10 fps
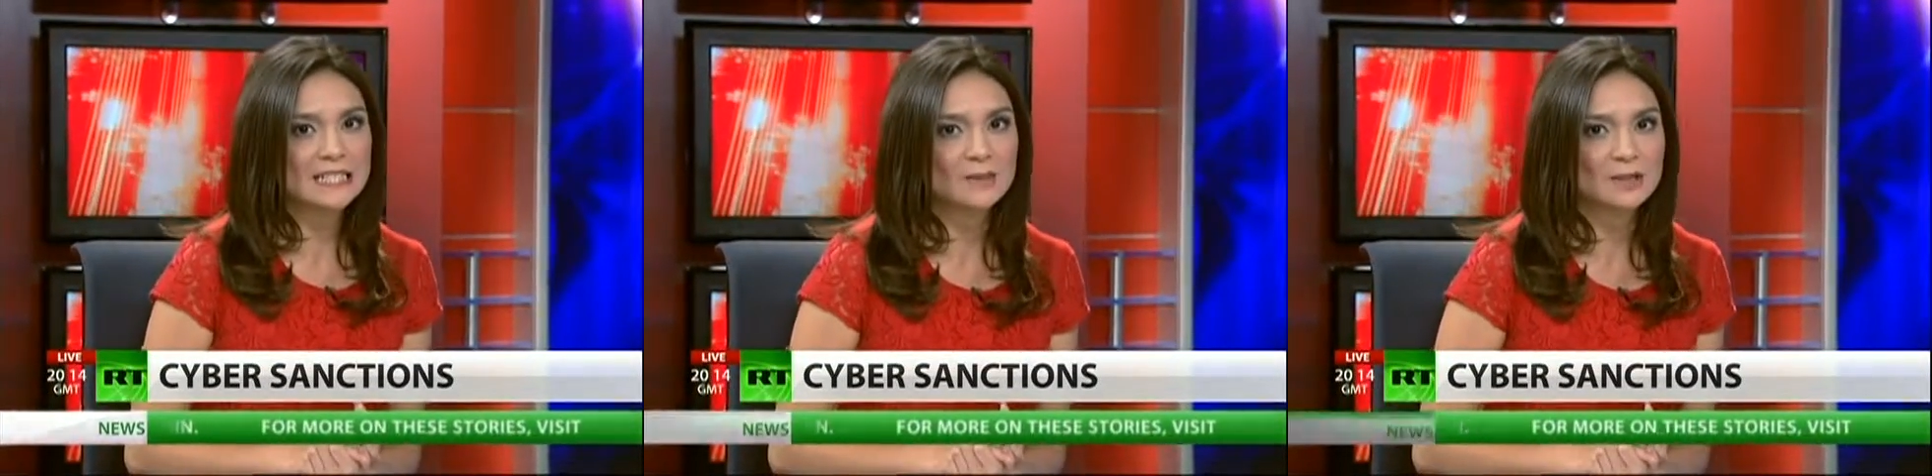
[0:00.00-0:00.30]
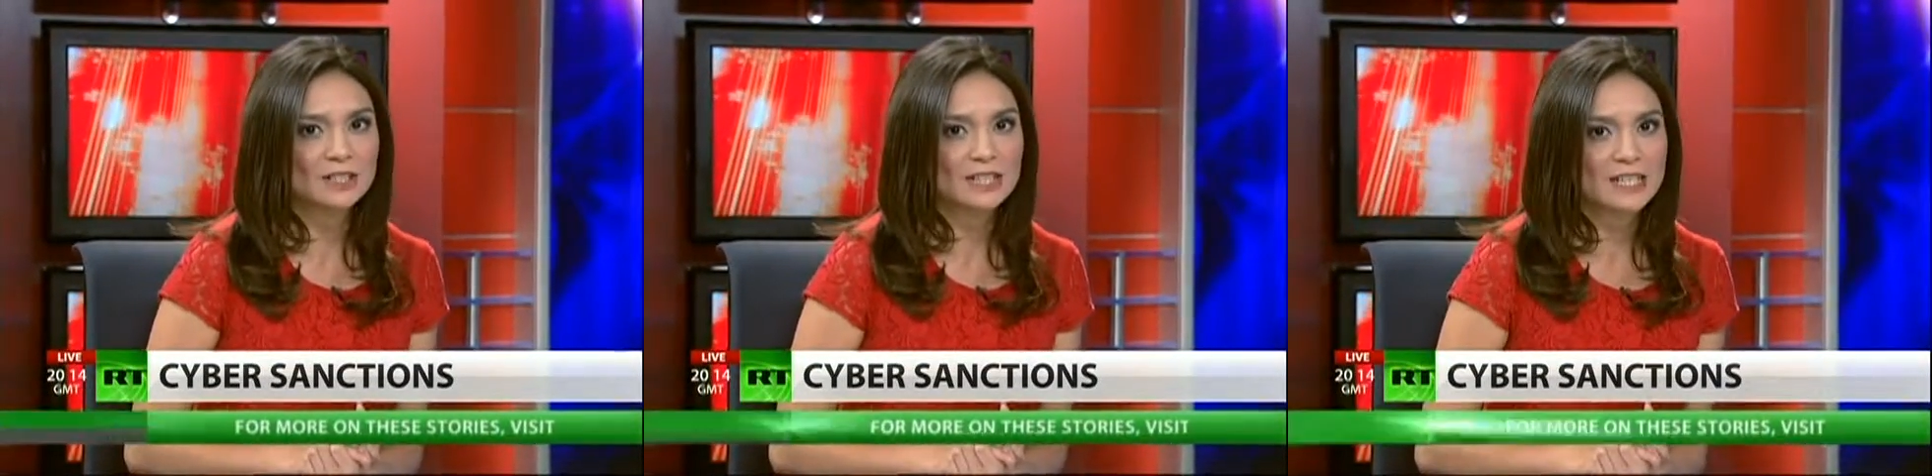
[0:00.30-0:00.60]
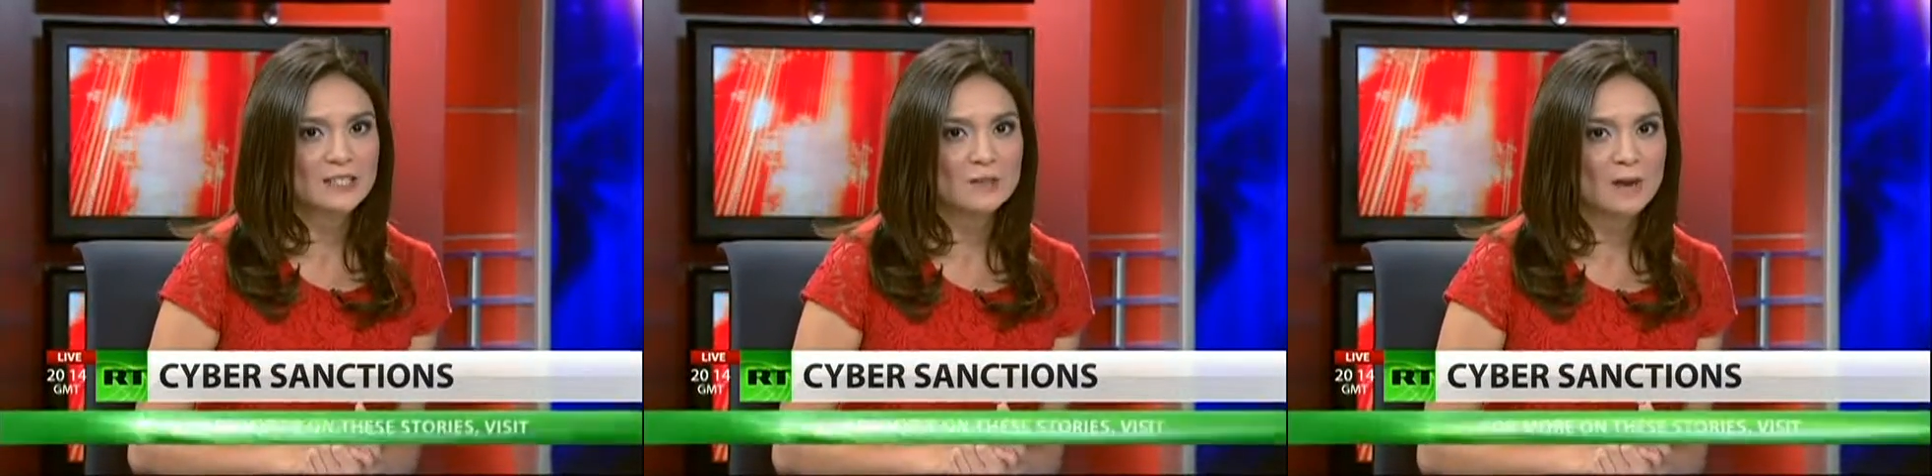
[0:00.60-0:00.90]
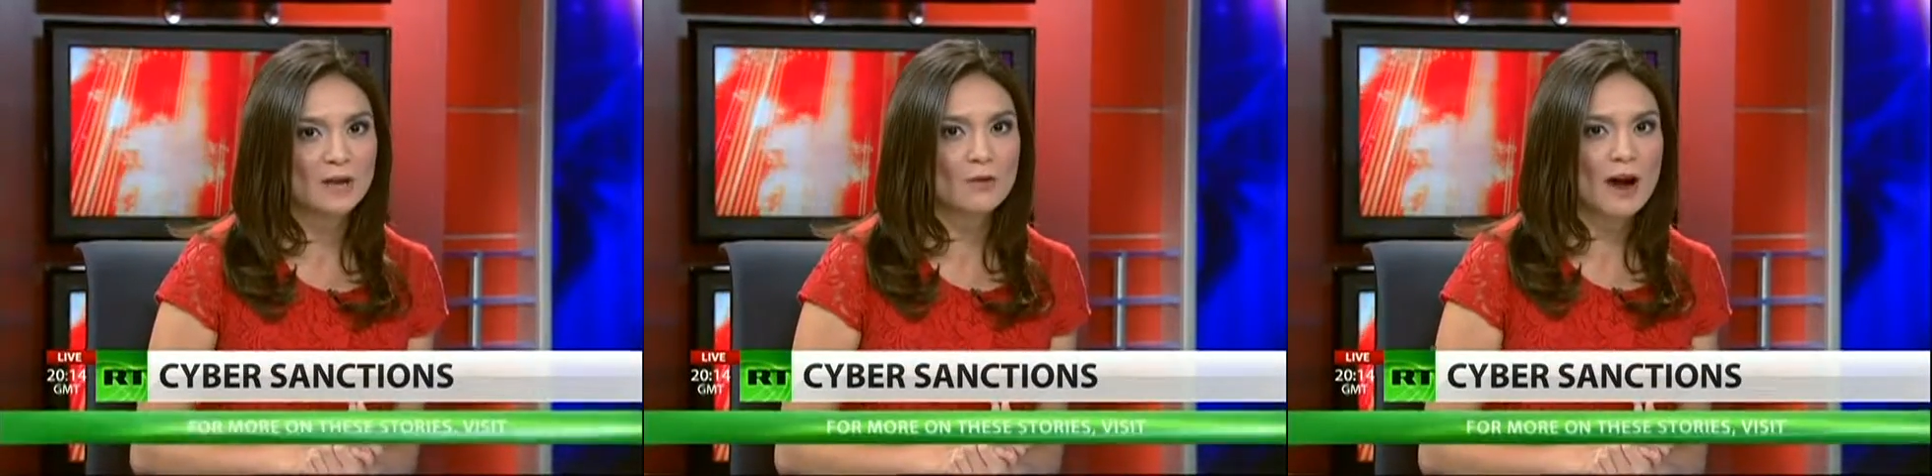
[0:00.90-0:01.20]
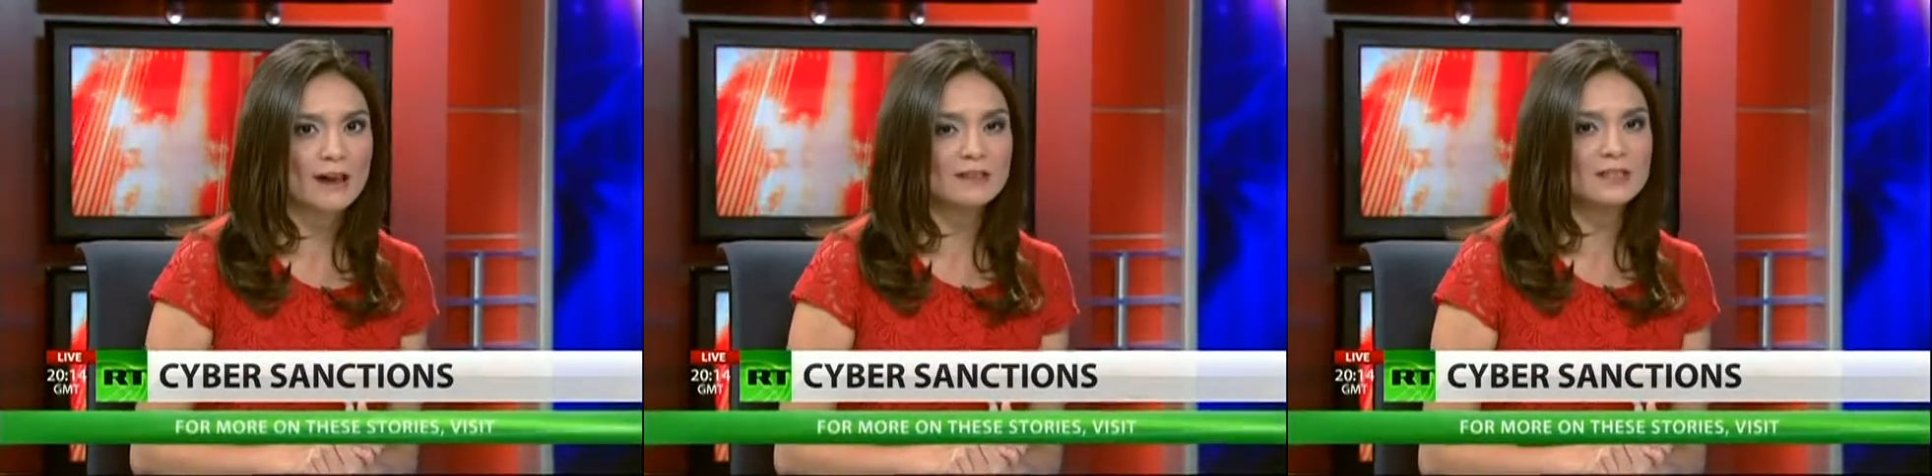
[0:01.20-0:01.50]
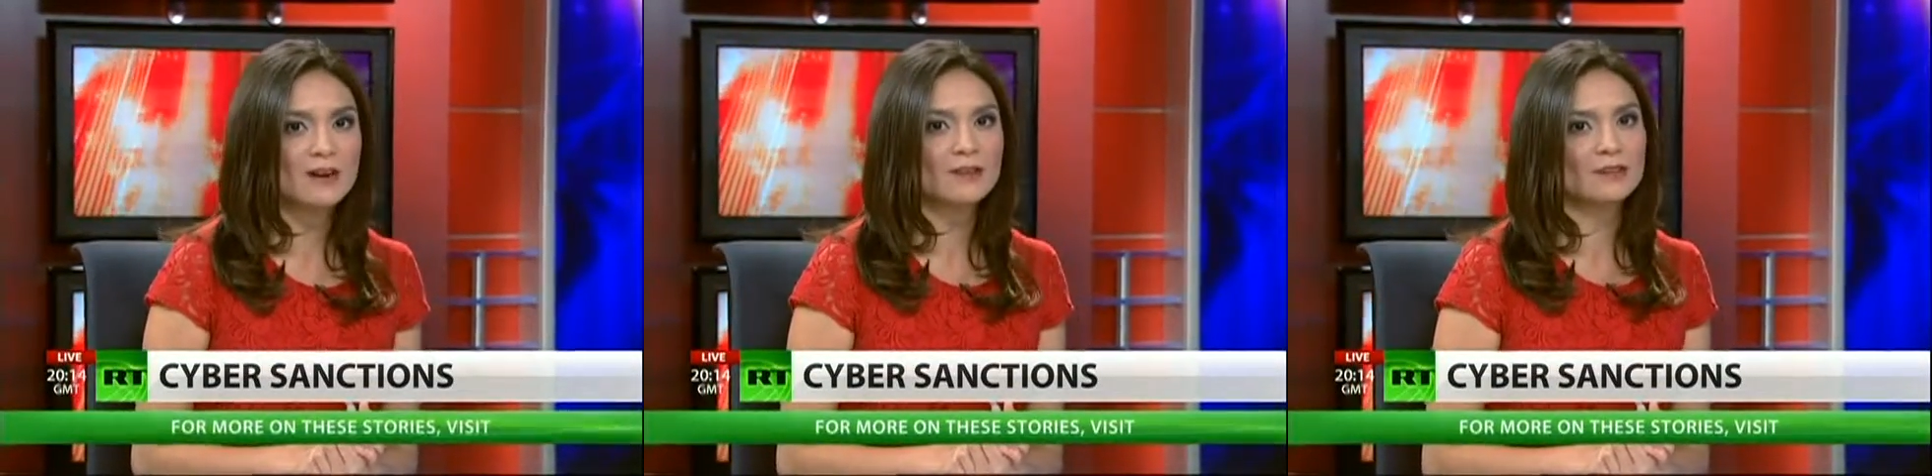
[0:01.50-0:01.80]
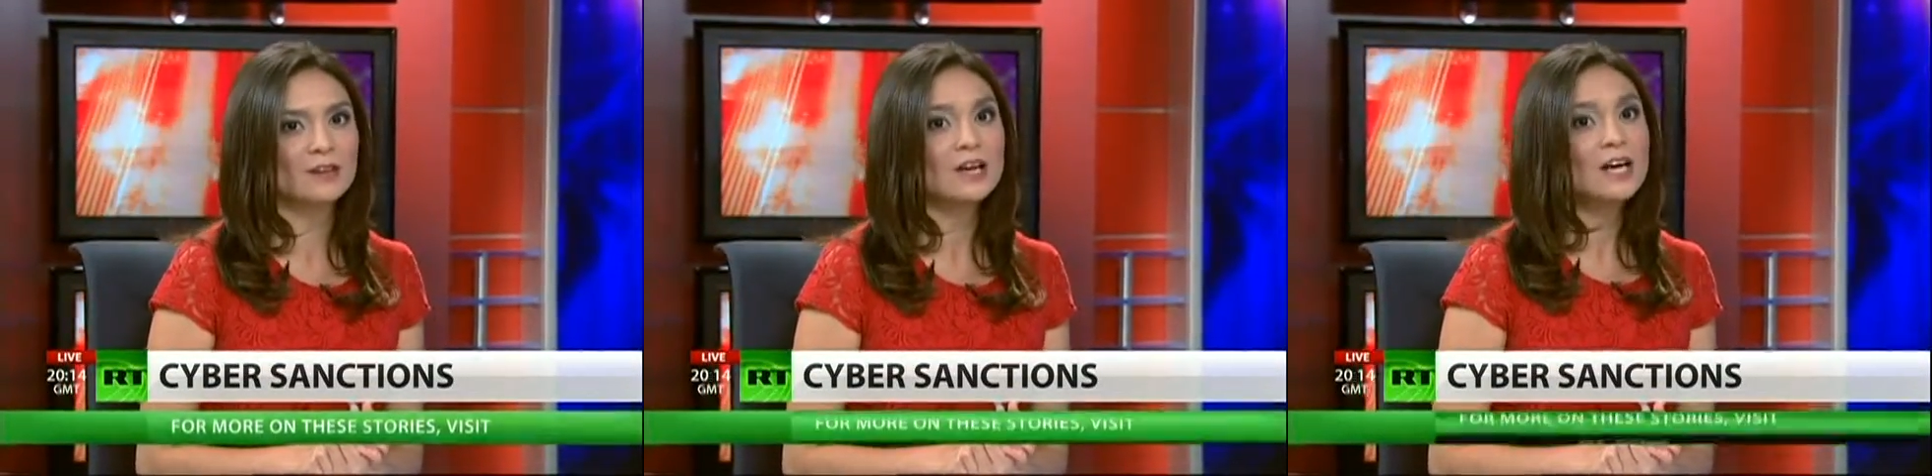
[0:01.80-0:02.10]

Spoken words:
in the Middle East by cracking down